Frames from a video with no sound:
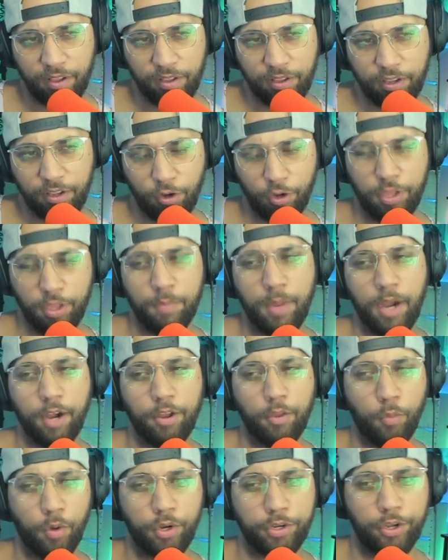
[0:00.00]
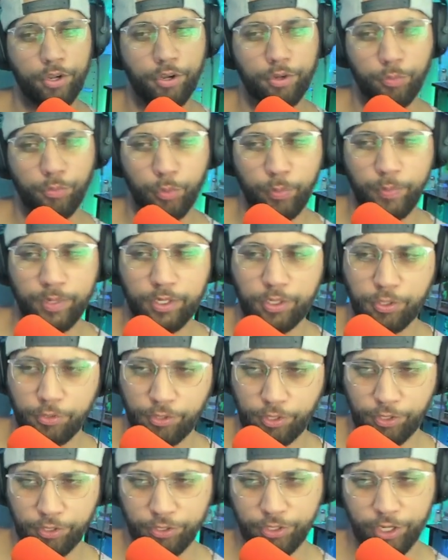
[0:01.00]
The only thing better than one dog would be two
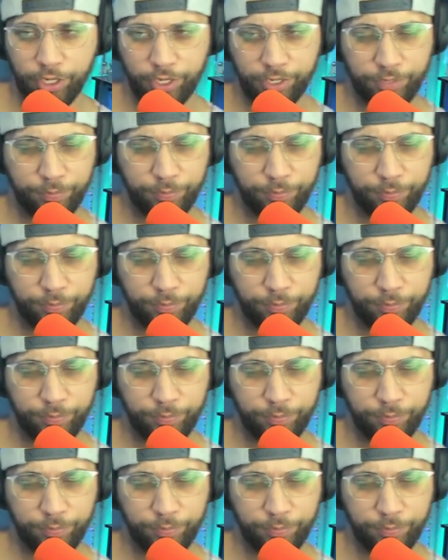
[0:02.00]
dogs, right?